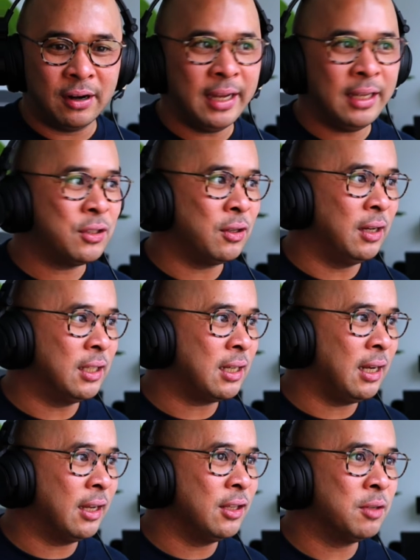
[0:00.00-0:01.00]
All right, so let's
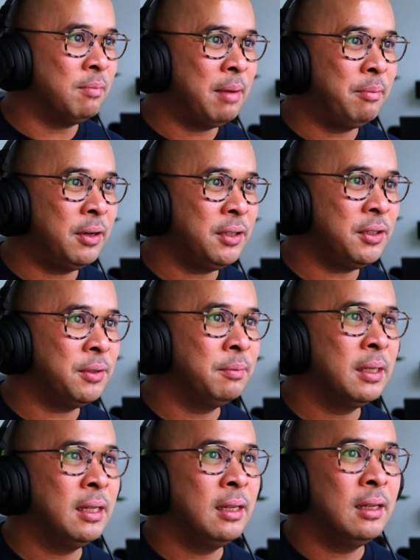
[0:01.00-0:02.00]
click into members.
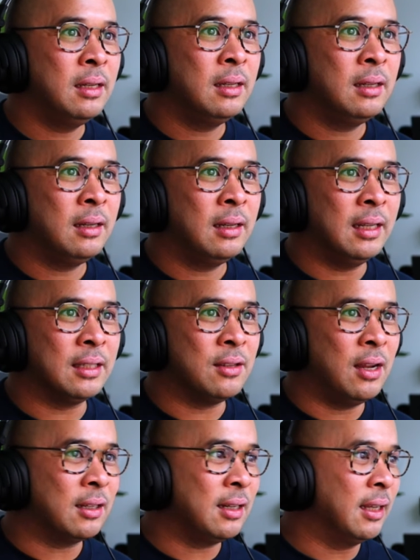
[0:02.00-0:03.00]
Let's
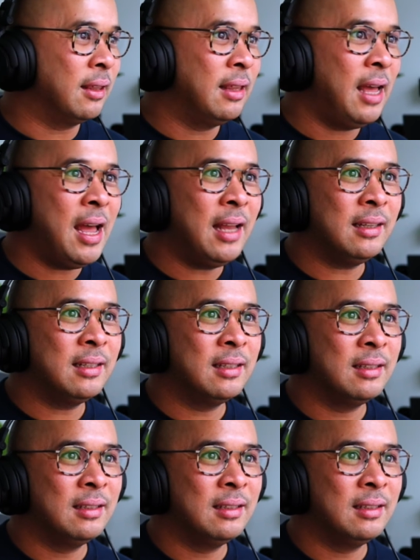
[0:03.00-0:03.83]
not click that.